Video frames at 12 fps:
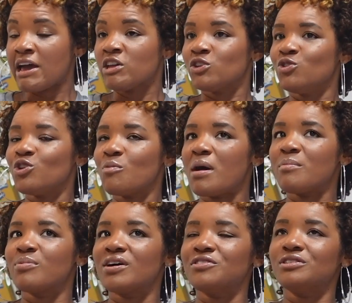My
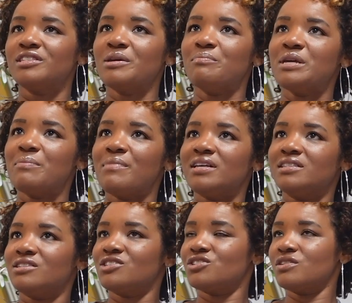brother sent me a
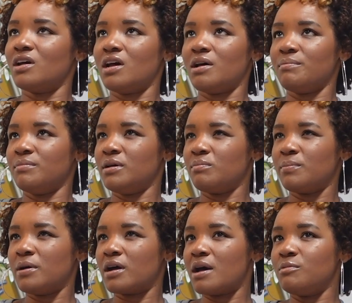message
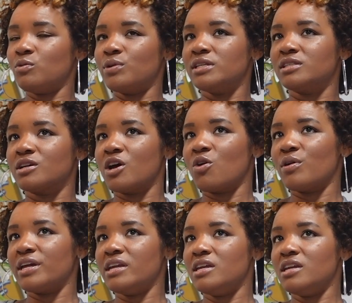a couple of weeks ago,
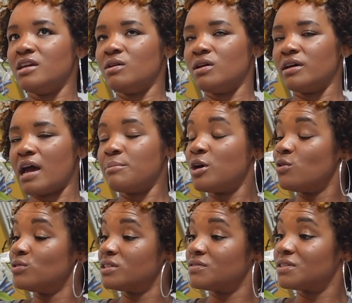and I'm the
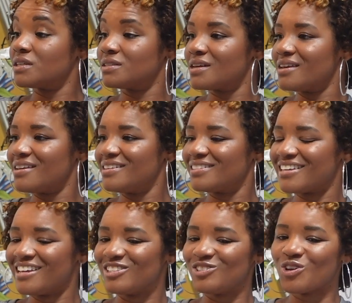oldest of 6 kids.
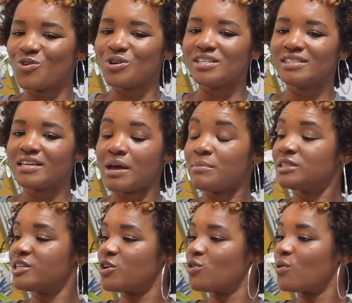And so he said, I'm going to
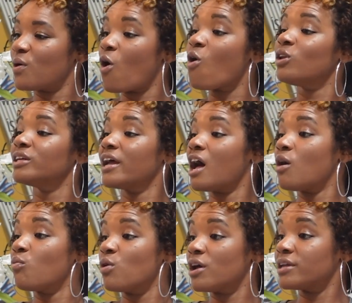tell all of y'all
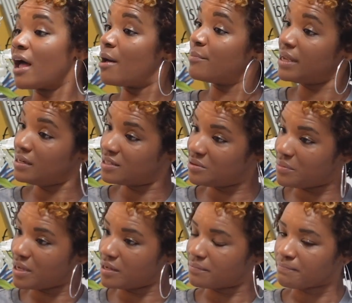what y'all mean to
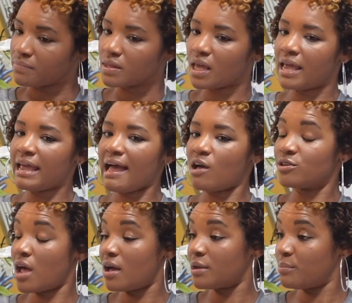me and how
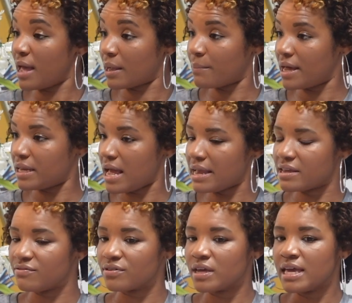y'all impact my life.